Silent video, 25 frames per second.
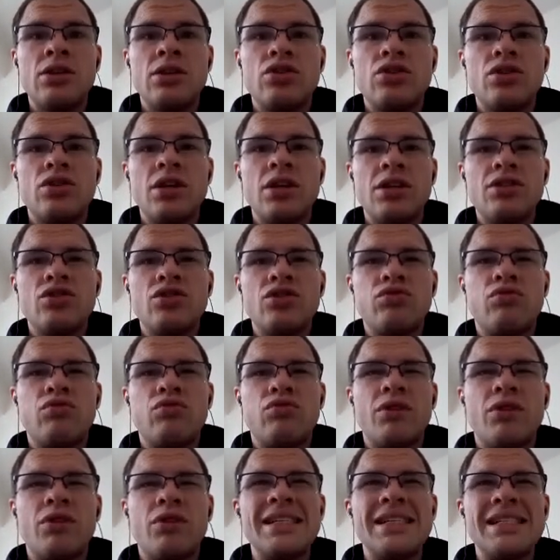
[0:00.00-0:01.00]
in
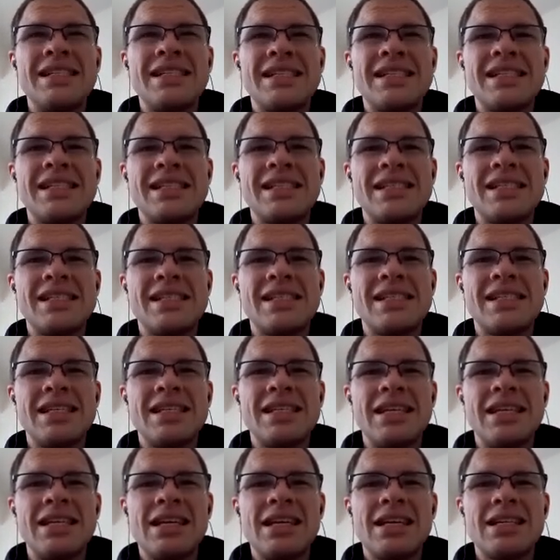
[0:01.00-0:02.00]

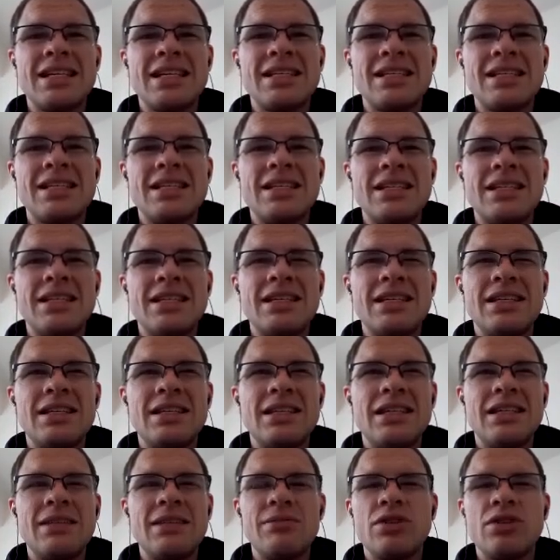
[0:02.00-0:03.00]
2016,
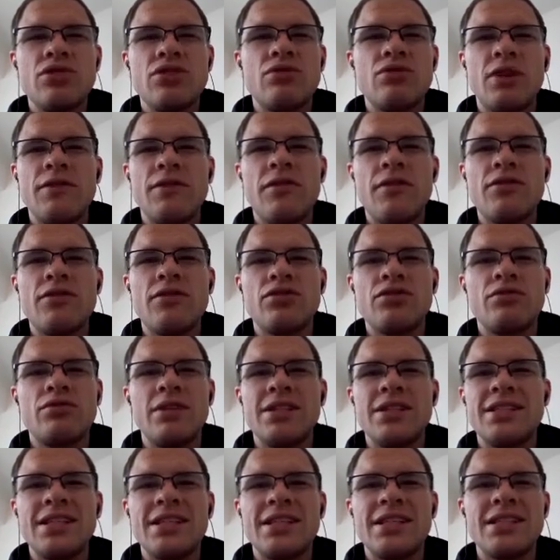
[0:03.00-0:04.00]
was it 2015 or
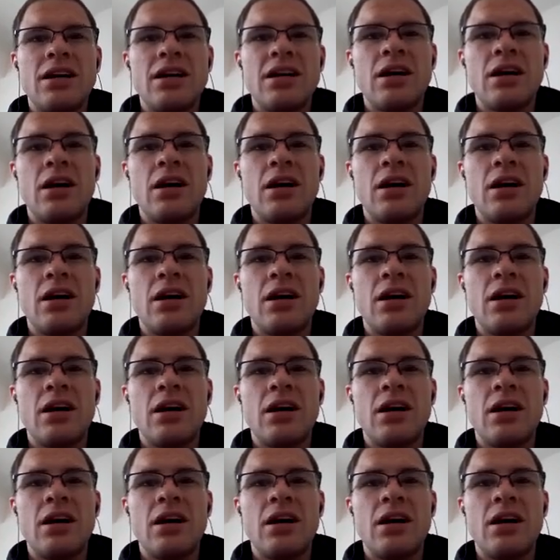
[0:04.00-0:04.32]
2016?